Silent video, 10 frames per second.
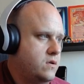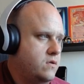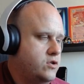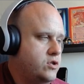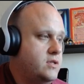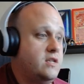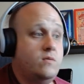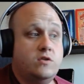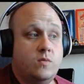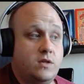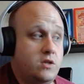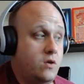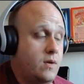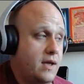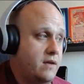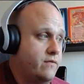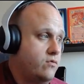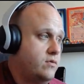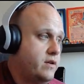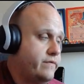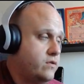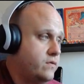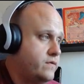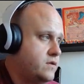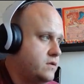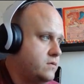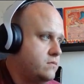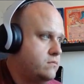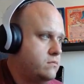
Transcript: Or oh, I should say, the ones that we do have are already evolved, so...